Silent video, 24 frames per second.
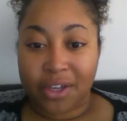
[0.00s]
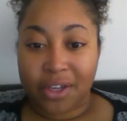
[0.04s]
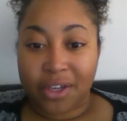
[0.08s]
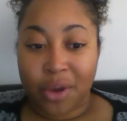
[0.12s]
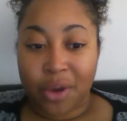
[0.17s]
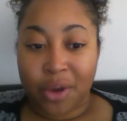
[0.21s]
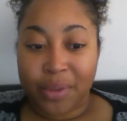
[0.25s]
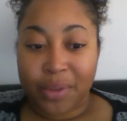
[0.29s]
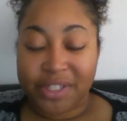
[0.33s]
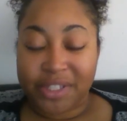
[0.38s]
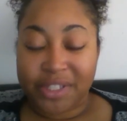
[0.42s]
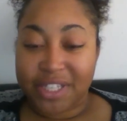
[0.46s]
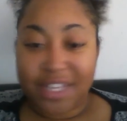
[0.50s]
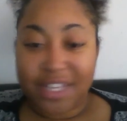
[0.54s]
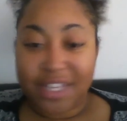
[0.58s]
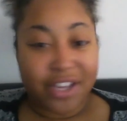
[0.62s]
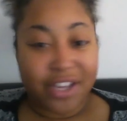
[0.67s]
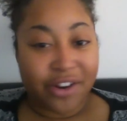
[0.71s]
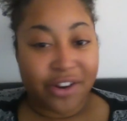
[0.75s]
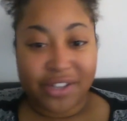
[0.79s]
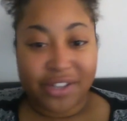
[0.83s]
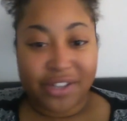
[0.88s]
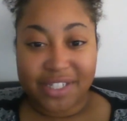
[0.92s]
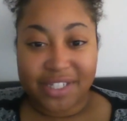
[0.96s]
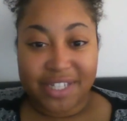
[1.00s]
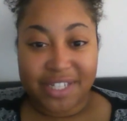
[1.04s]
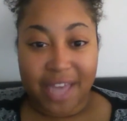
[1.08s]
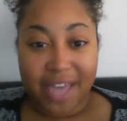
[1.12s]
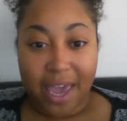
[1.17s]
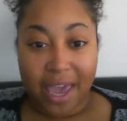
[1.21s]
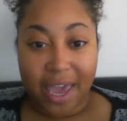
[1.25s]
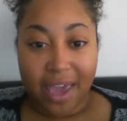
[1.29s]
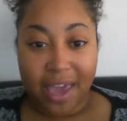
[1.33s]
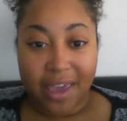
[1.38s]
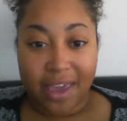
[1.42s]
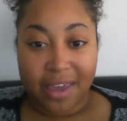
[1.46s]
you know, it's clear as
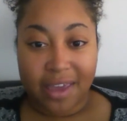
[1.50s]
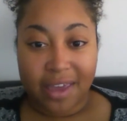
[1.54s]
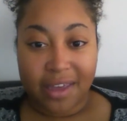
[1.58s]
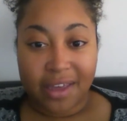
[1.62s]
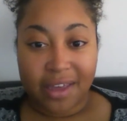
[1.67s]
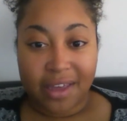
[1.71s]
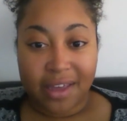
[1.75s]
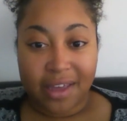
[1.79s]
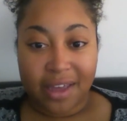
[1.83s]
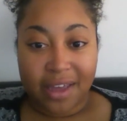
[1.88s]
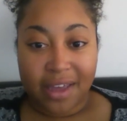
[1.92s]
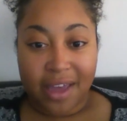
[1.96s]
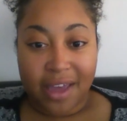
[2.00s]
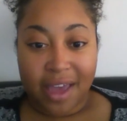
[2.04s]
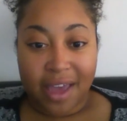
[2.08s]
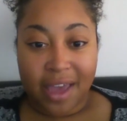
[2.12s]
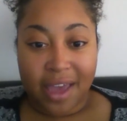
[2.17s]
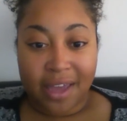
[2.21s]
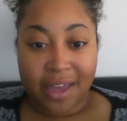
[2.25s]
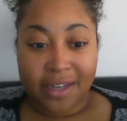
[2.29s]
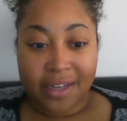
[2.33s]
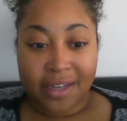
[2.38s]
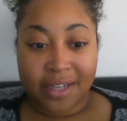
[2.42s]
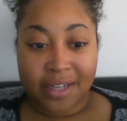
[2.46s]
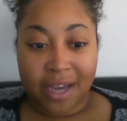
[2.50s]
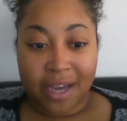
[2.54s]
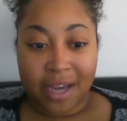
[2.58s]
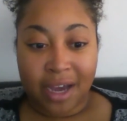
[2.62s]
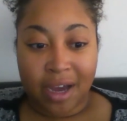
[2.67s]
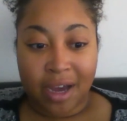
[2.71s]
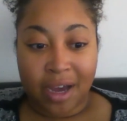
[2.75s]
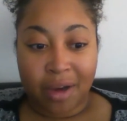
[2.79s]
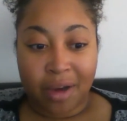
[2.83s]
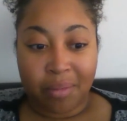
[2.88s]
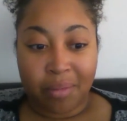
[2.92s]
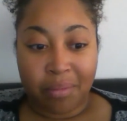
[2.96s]
day. And
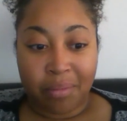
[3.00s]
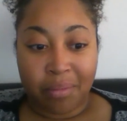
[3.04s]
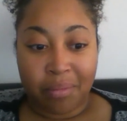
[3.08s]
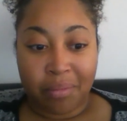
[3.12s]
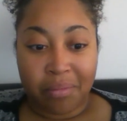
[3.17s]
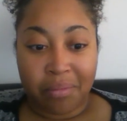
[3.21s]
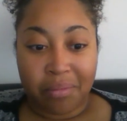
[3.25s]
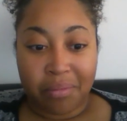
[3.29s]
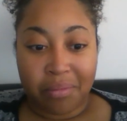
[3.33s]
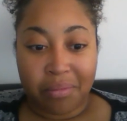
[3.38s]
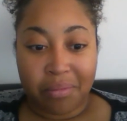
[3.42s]
um,